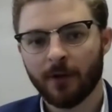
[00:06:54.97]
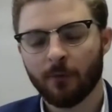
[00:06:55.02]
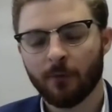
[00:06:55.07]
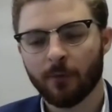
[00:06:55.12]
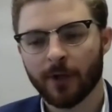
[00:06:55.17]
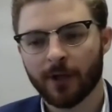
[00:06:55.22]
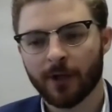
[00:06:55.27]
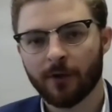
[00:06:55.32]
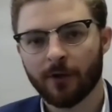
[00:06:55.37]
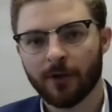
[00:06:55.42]

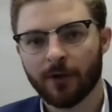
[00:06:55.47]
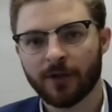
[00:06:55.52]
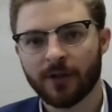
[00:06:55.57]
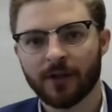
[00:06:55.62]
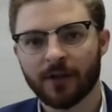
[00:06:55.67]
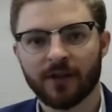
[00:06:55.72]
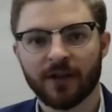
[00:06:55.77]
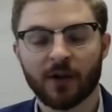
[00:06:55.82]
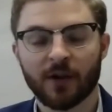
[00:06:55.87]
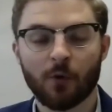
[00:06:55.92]
We could
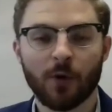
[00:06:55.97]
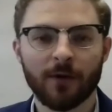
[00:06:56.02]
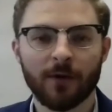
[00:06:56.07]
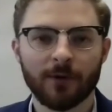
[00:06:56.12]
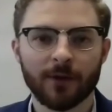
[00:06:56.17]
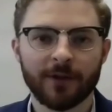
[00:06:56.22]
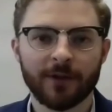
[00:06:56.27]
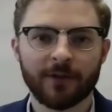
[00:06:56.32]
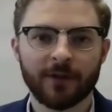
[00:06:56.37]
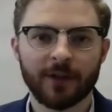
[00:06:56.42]
get an
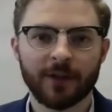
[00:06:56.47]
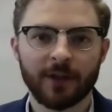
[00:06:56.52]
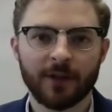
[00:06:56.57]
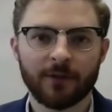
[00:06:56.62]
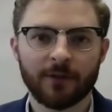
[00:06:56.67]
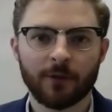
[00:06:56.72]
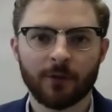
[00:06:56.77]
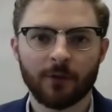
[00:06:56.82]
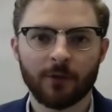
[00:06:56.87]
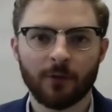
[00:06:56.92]

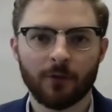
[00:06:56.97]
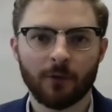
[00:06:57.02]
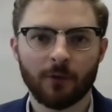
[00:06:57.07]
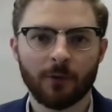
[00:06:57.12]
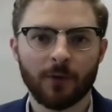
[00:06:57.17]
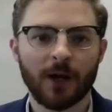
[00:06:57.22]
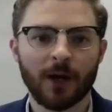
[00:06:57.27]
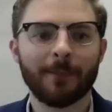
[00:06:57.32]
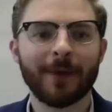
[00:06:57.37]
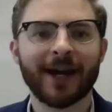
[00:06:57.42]
equivalency
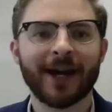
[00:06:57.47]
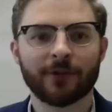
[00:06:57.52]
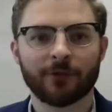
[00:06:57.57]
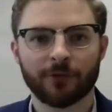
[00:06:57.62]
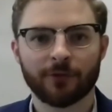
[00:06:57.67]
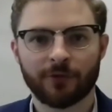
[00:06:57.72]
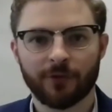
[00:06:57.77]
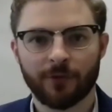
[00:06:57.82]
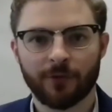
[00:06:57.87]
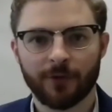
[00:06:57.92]
to a
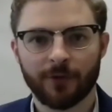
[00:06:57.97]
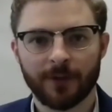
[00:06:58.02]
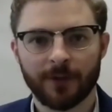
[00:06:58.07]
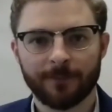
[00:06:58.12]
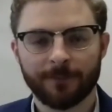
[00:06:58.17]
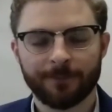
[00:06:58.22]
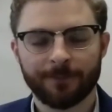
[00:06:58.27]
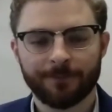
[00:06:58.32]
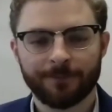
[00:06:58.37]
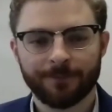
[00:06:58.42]
bachelor's degree.
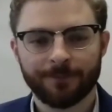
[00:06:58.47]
